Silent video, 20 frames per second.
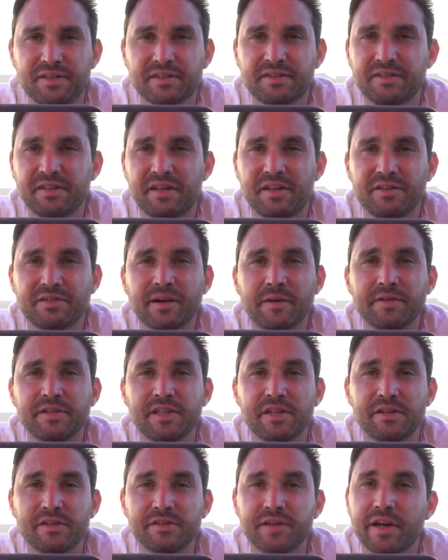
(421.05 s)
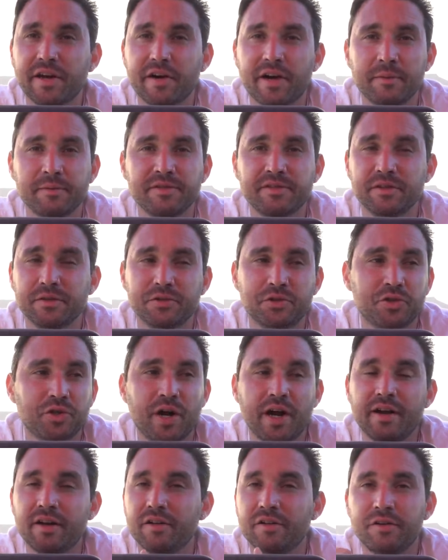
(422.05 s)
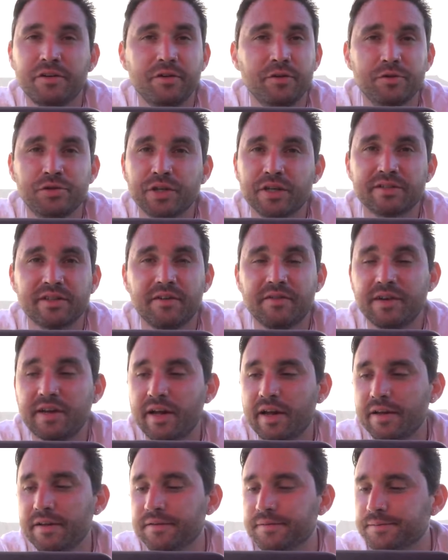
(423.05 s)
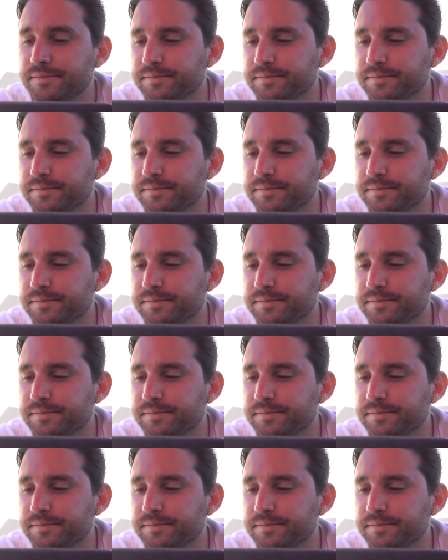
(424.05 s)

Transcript: 16 or 17 years later, and I'm still trying to learn new tricks every day.